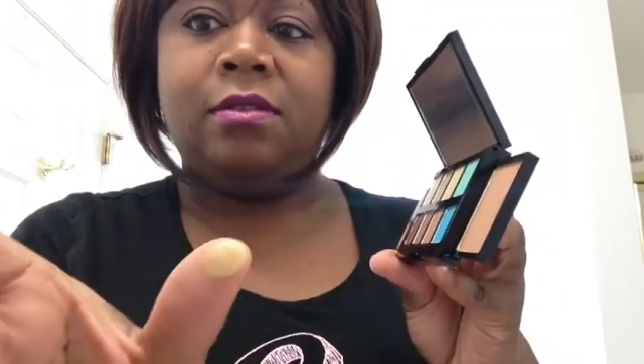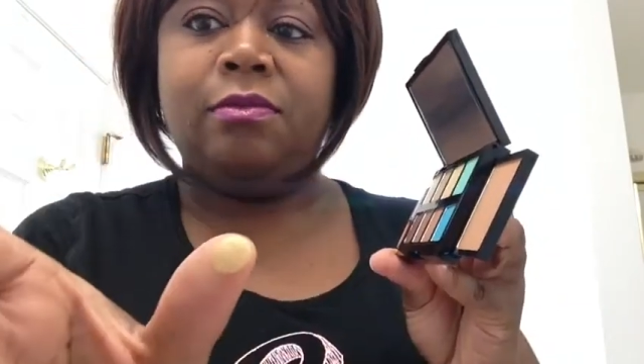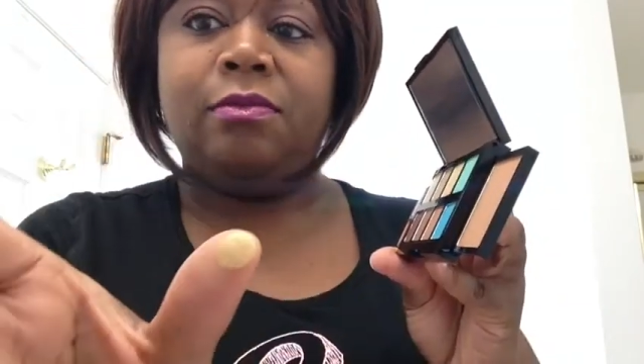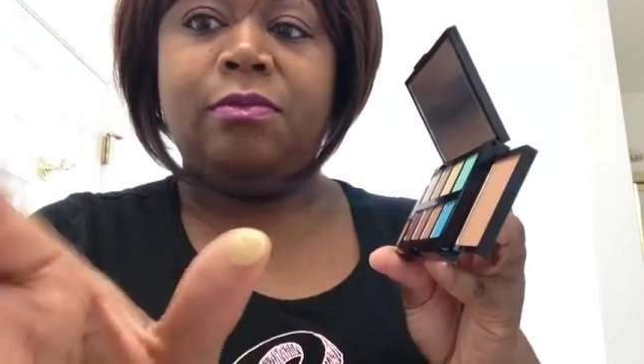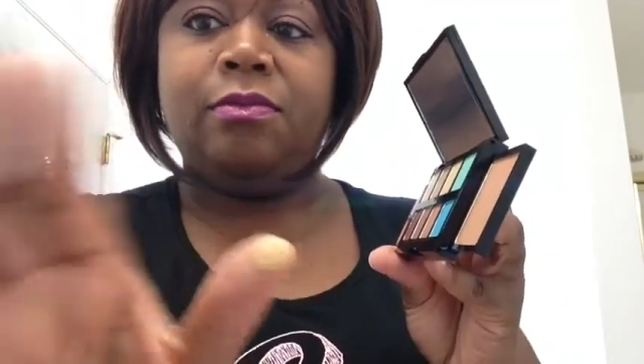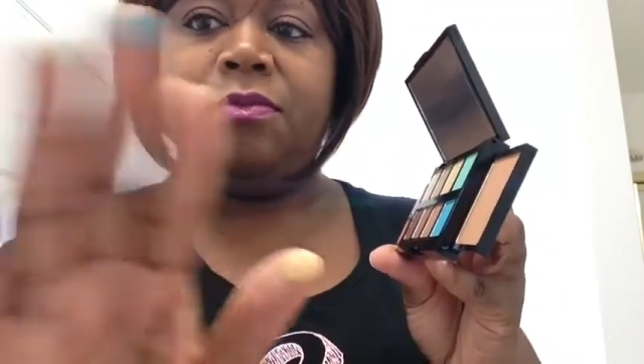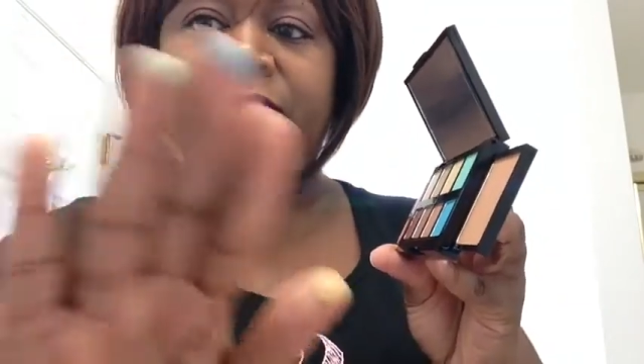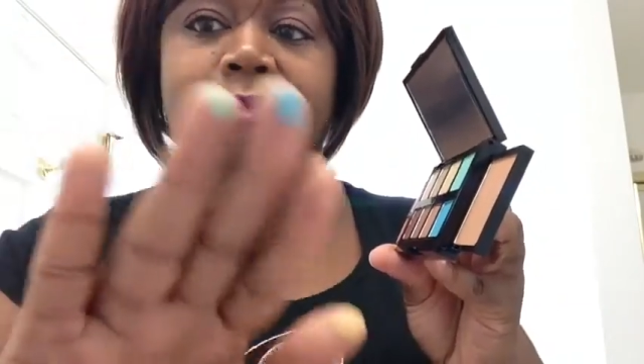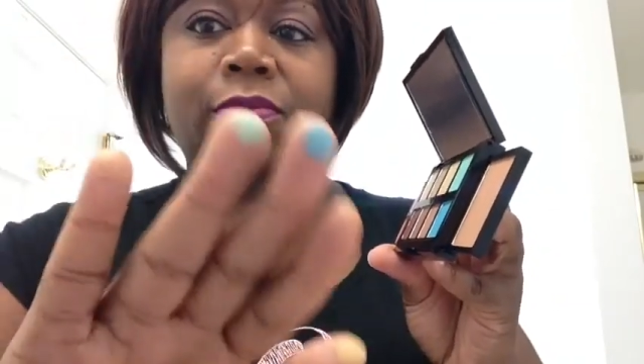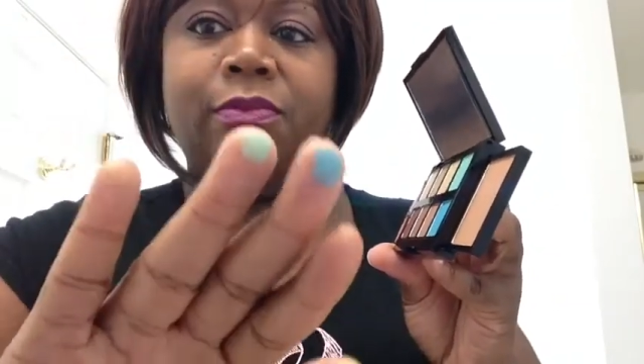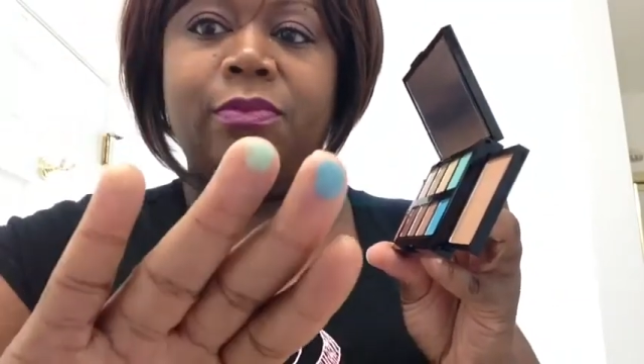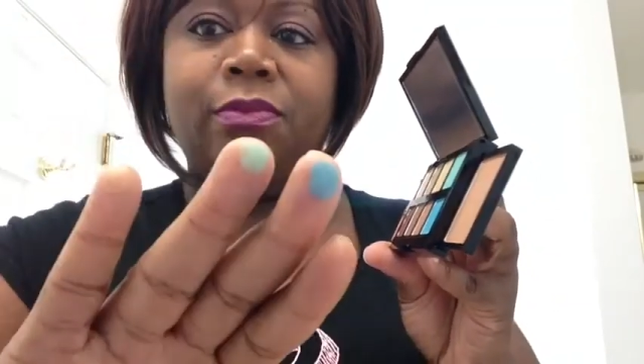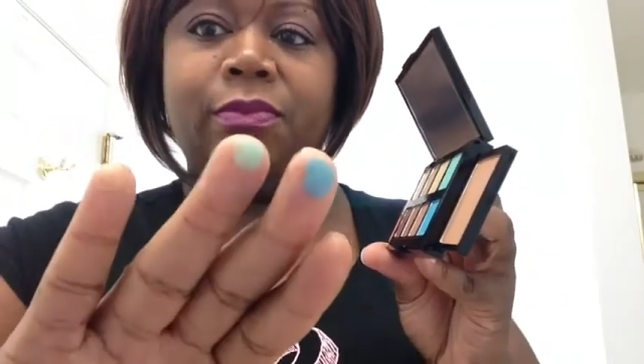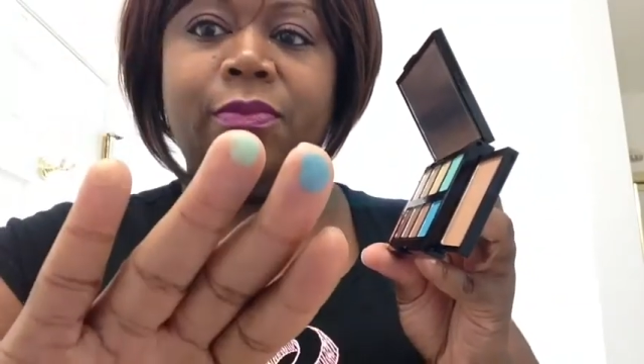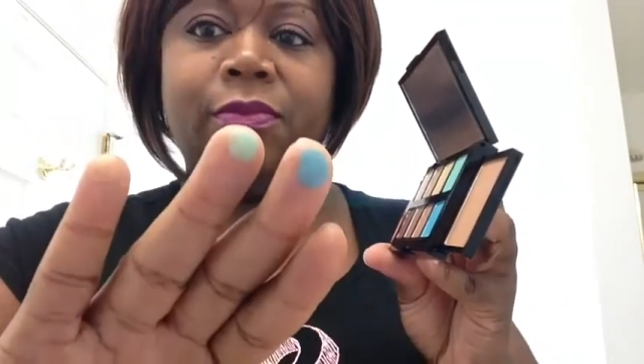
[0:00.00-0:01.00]

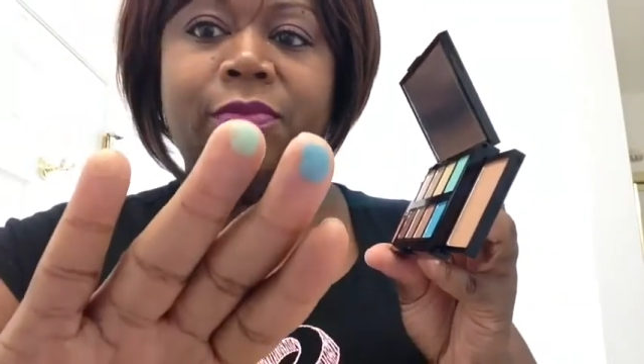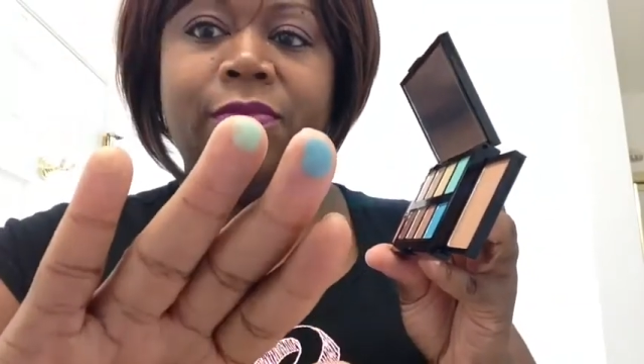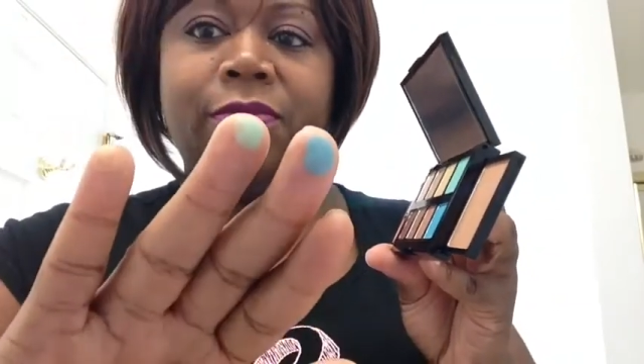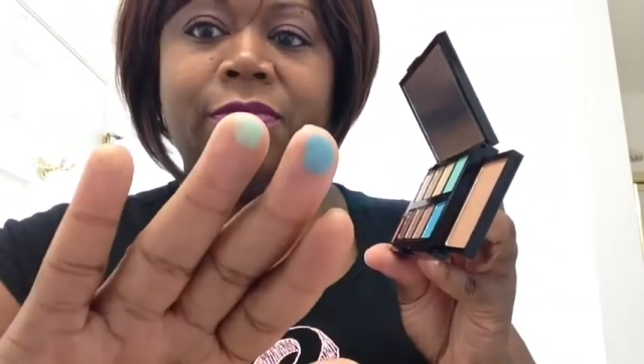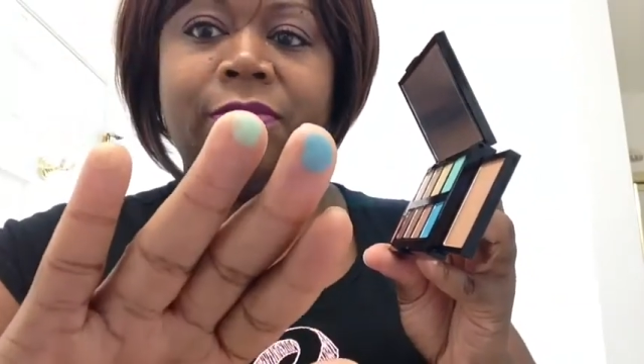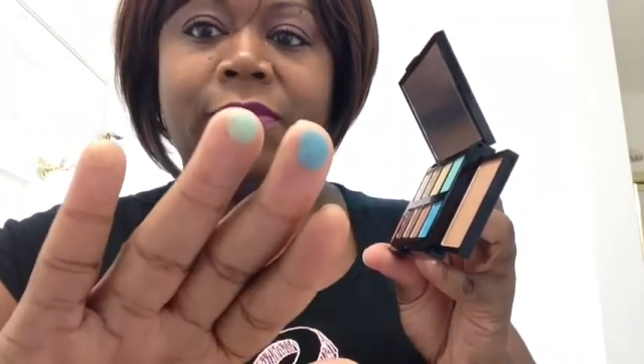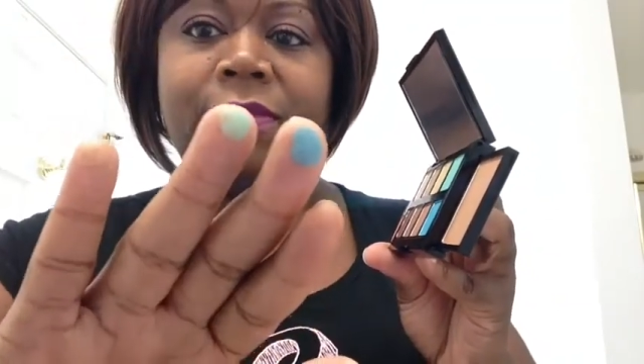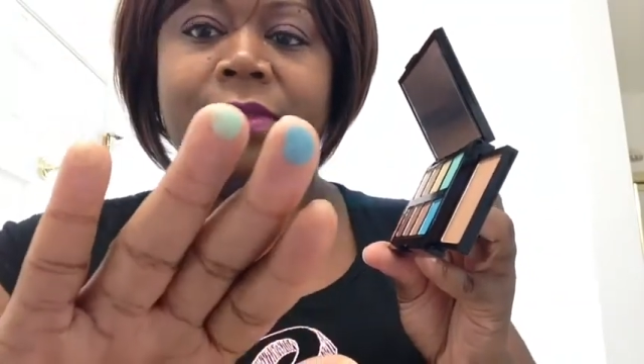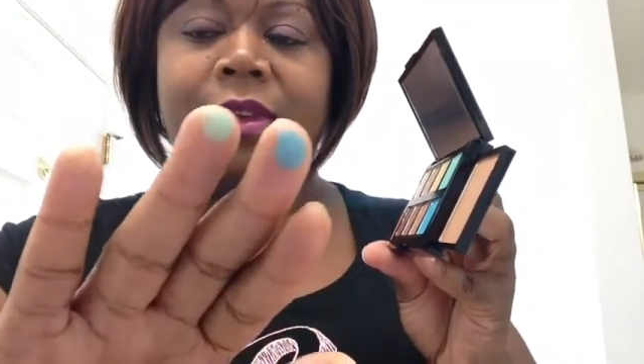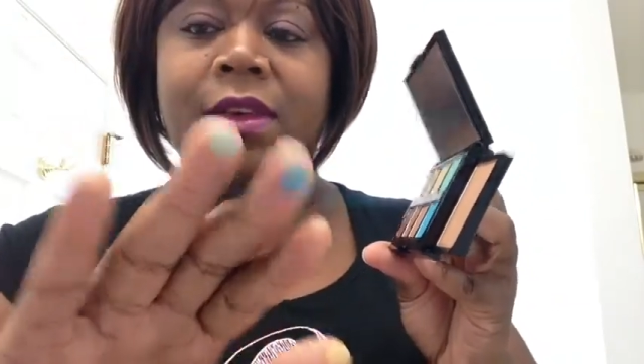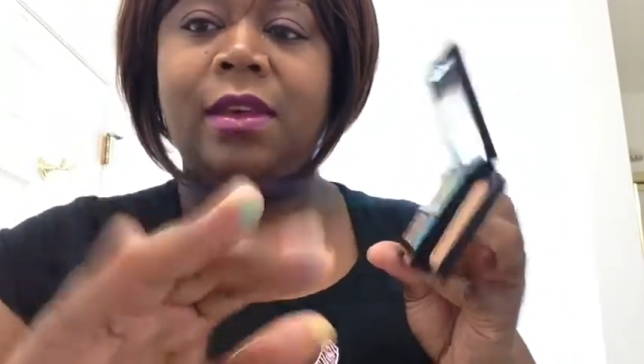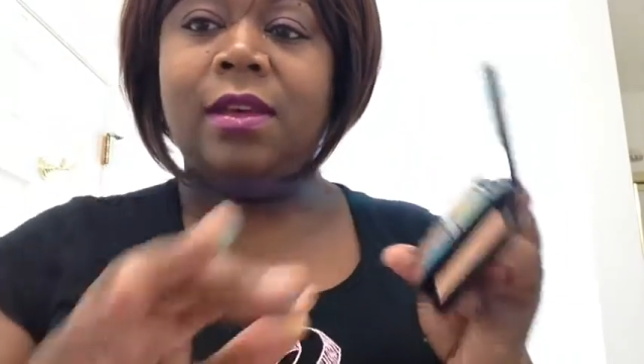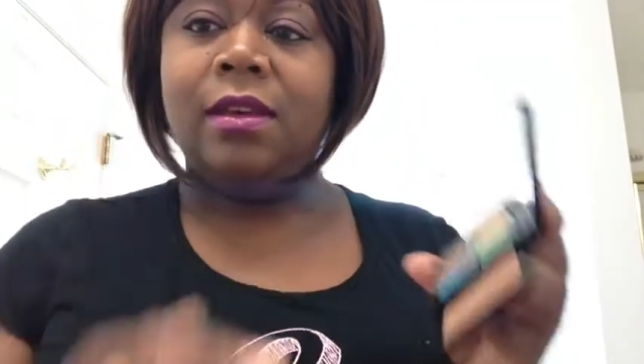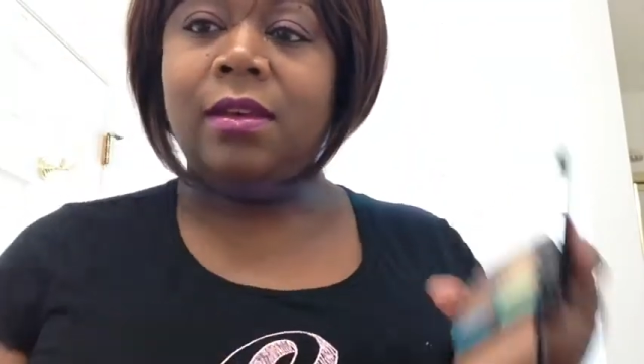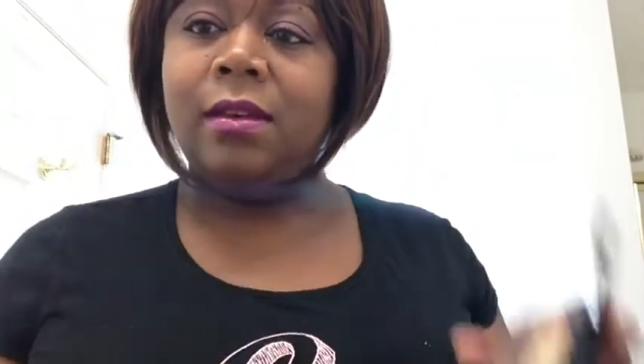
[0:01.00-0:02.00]
You
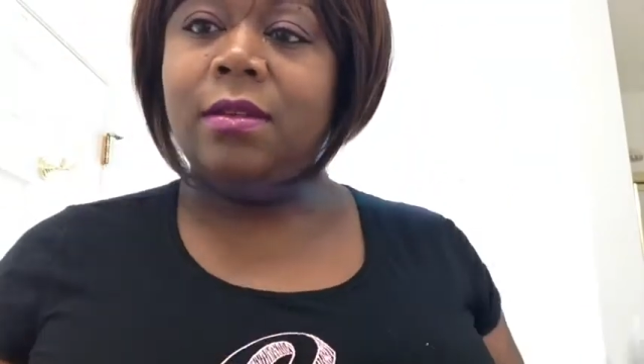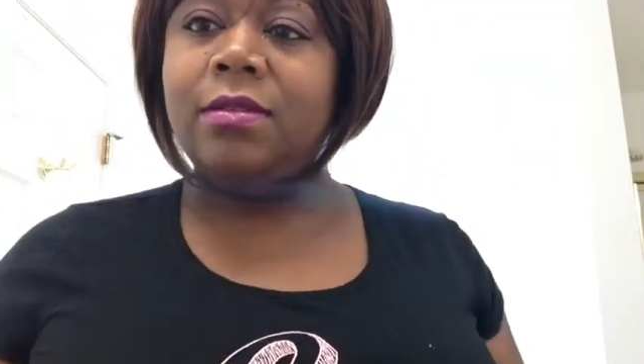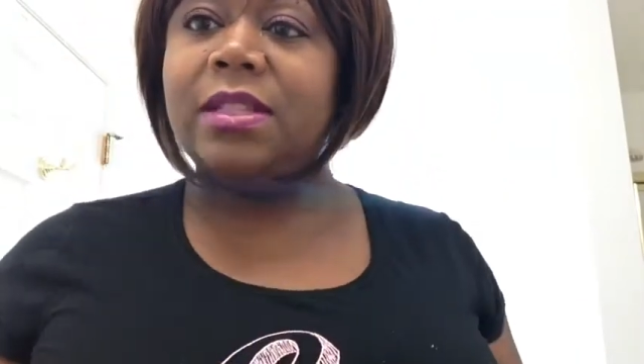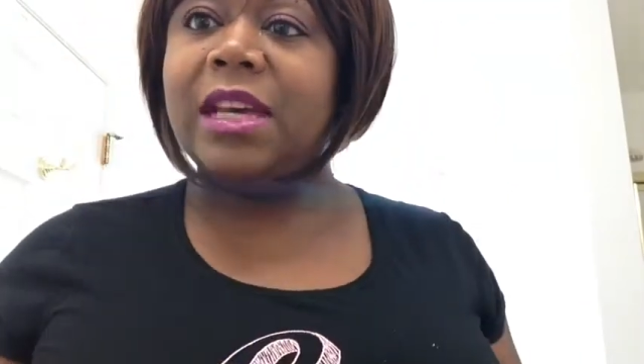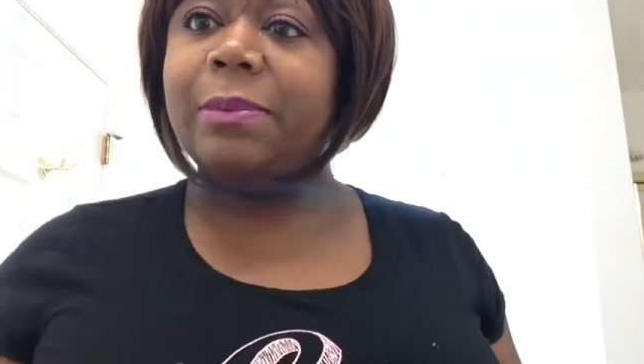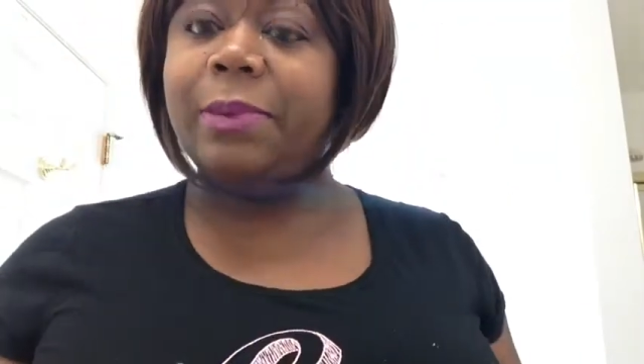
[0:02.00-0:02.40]
say